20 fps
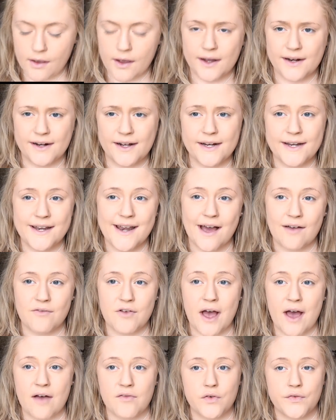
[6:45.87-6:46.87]
And I
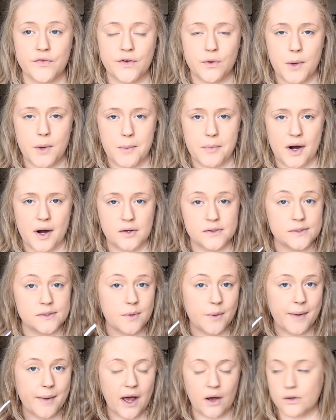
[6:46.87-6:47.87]
never ever fill my brows in
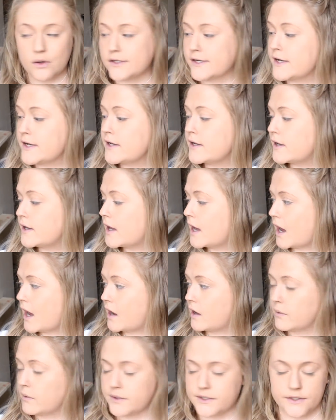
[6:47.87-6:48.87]
with powder.
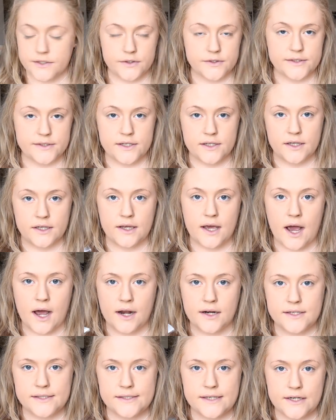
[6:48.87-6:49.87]
I always use the
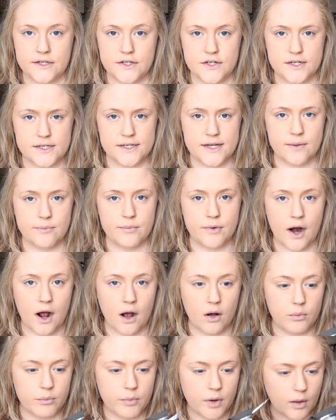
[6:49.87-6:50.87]
Anastasia Dip
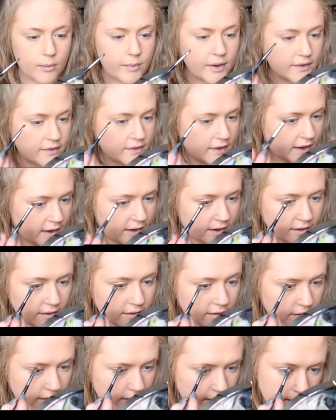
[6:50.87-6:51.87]
Brow Pomade thing.